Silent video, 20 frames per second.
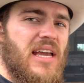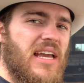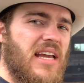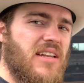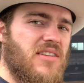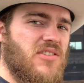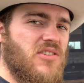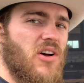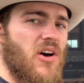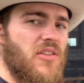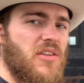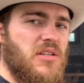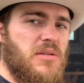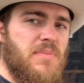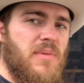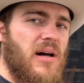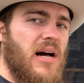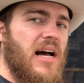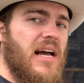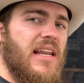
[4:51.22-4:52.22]
install the
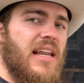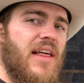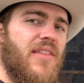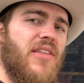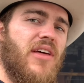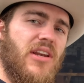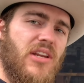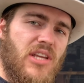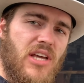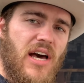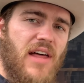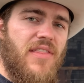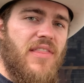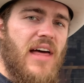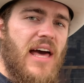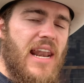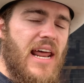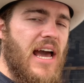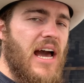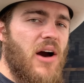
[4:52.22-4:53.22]
spline, and then cut
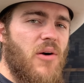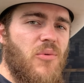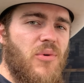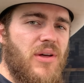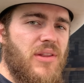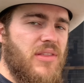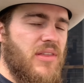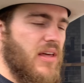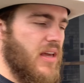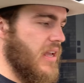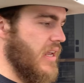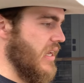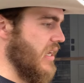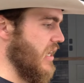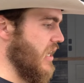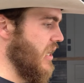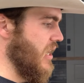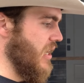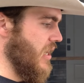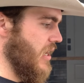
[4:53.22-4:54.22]
that out with a
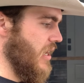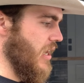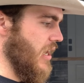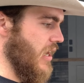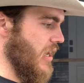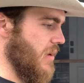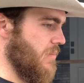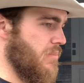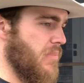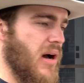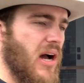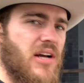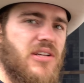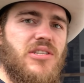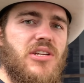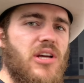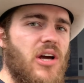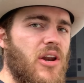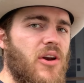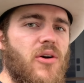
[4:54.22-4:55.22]

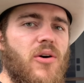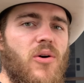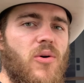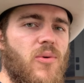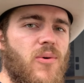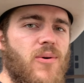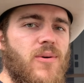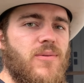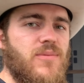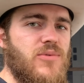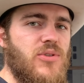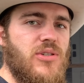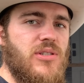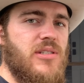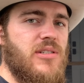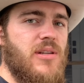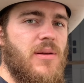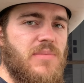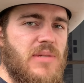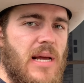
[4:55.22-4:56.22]
box cutter or just
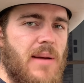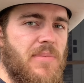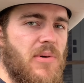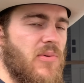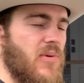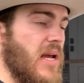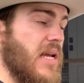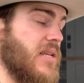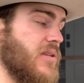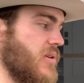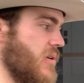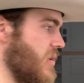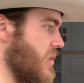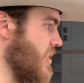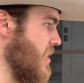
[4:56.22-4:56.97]
some type of razor or